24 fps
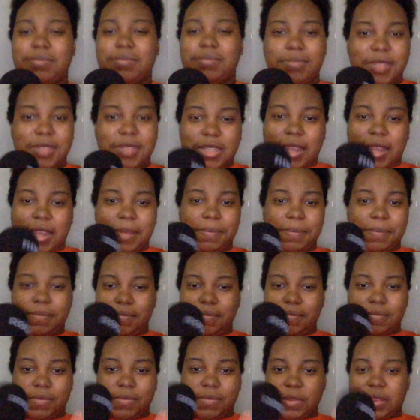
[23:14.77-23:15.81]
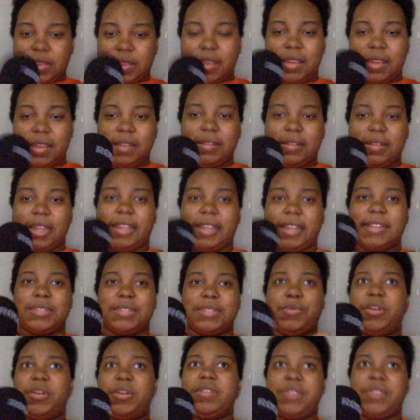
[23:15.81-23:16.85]
type thing, like it's
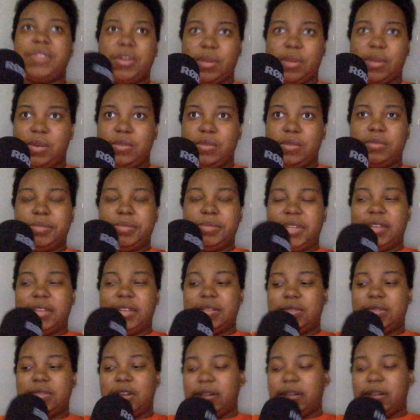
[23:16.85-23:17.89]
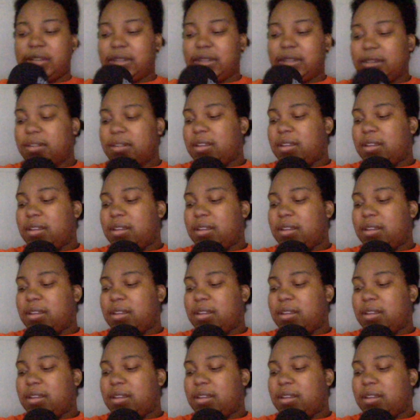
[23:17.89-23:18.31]
one of their own being targeted.